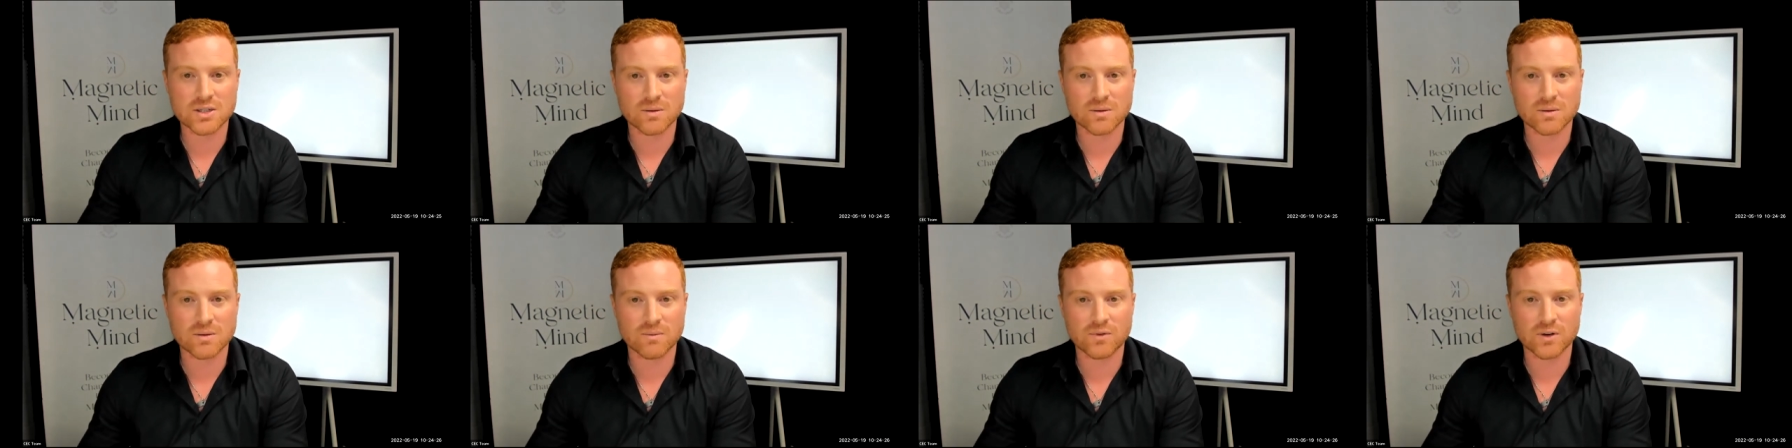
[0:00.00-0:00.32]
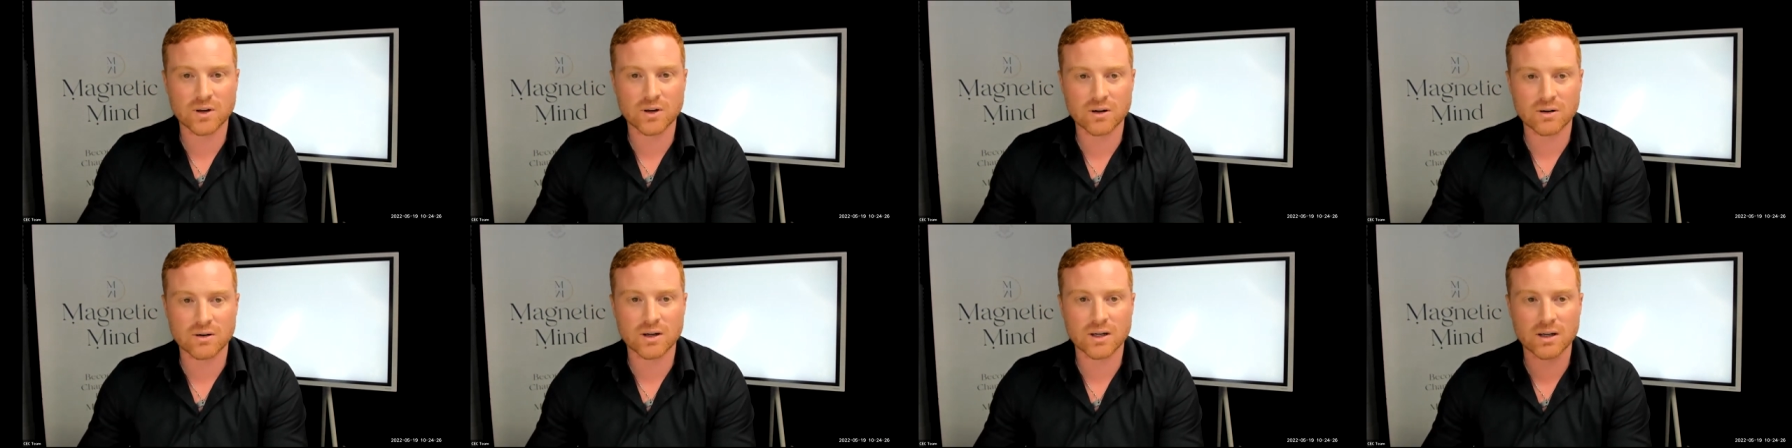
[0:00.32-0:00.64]
some
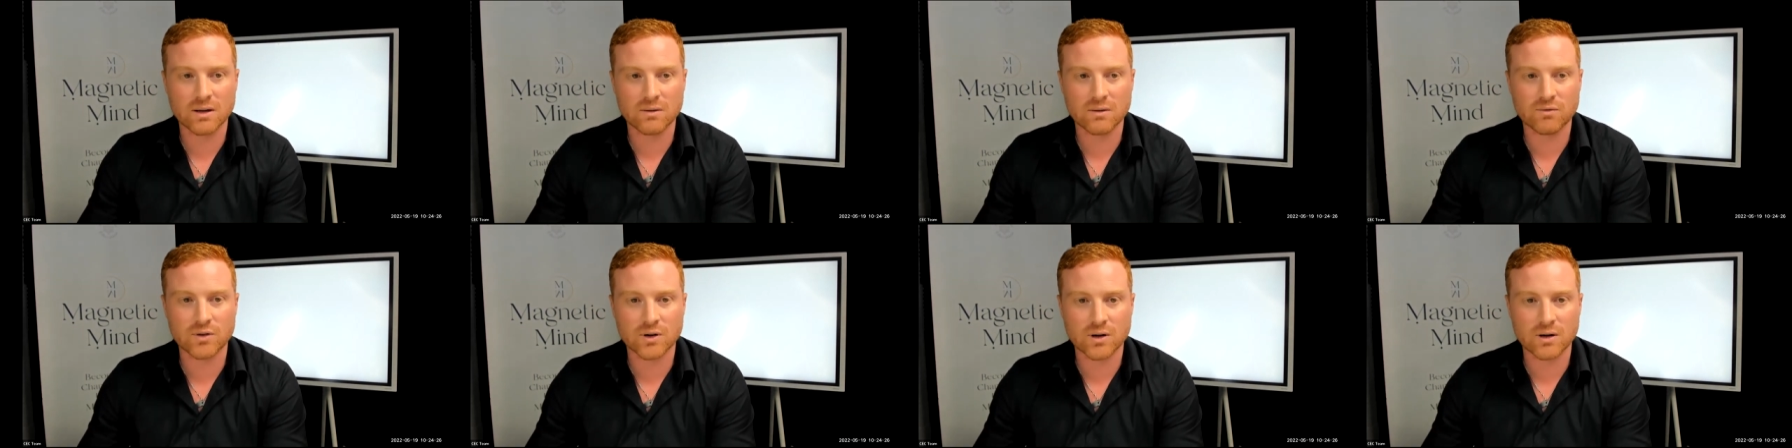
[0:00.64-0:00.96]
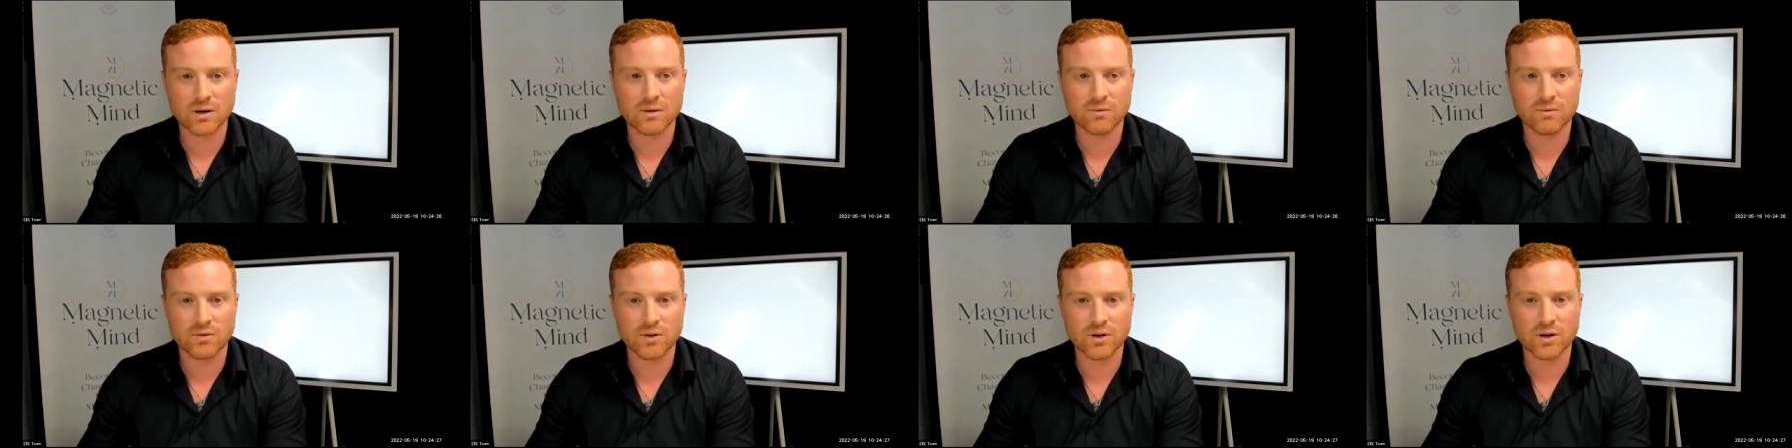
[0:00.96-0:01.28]
very,
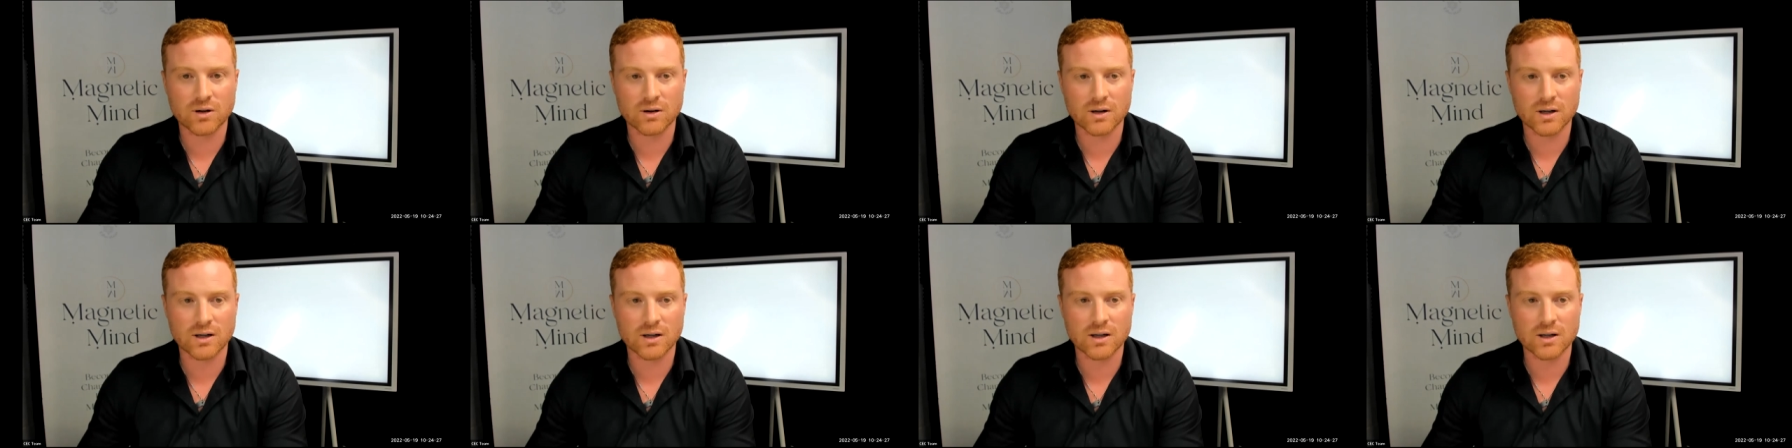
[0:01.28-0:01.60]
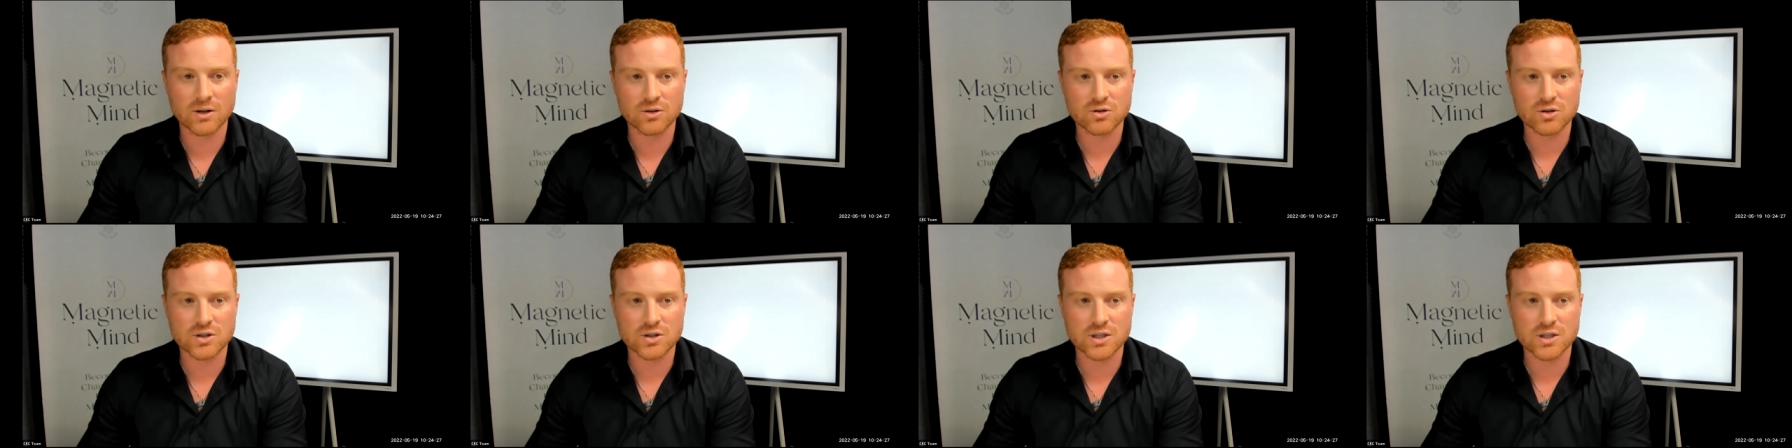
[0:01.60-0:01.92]
very, very
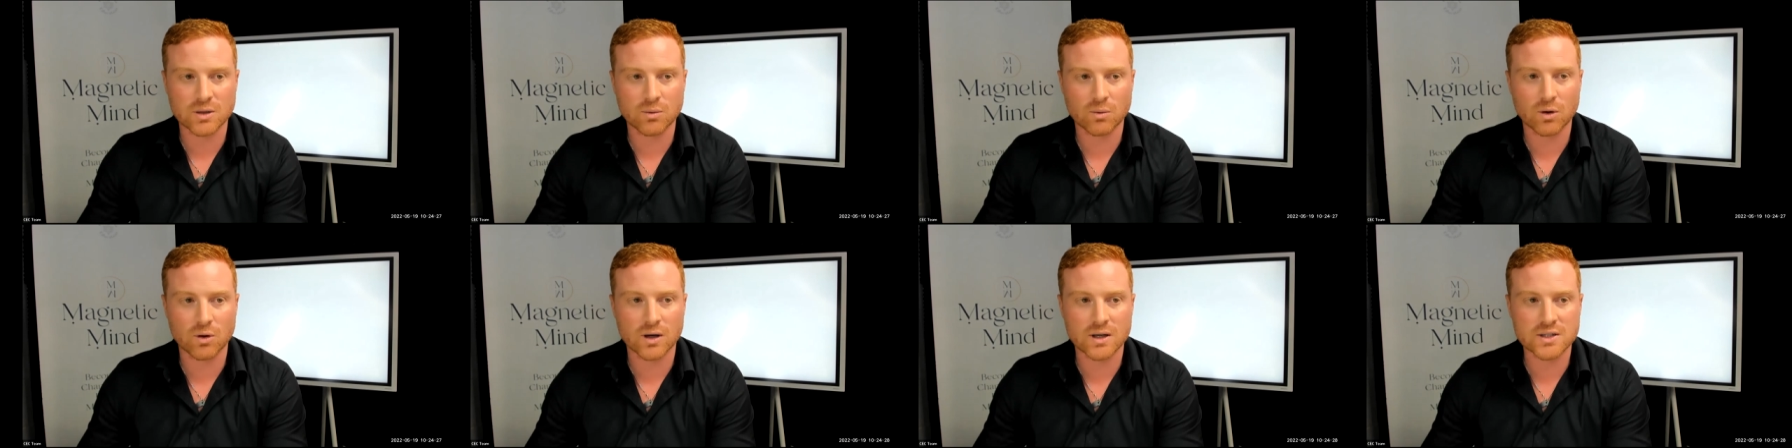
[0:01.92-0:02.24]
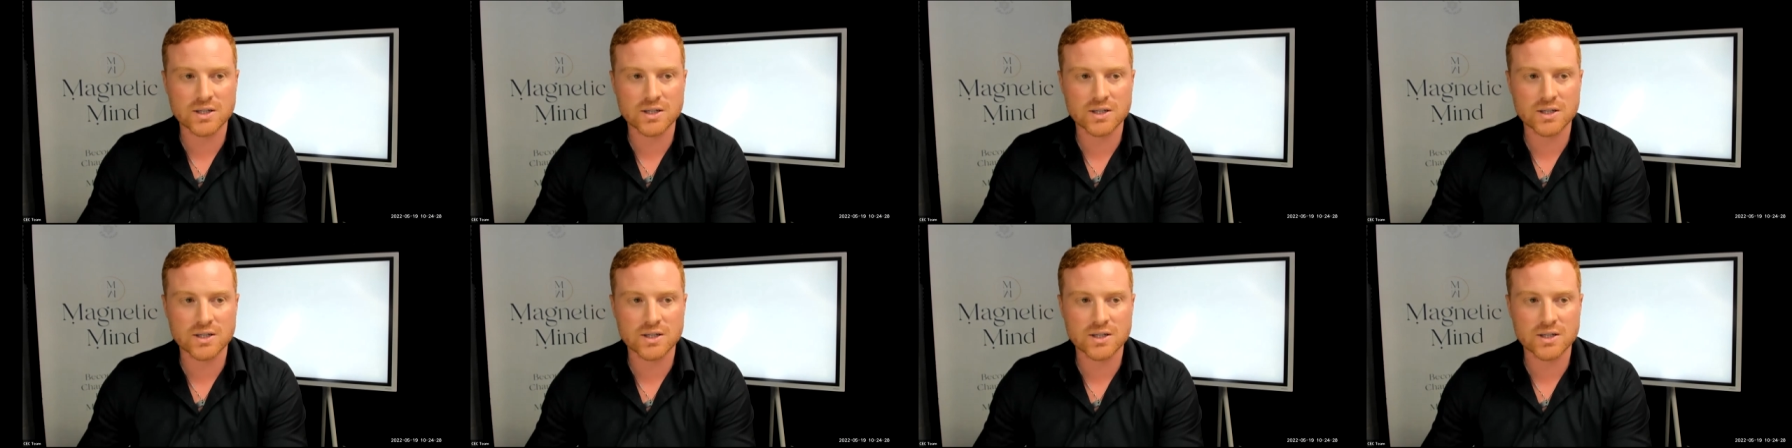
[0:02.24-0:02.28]
interesting work.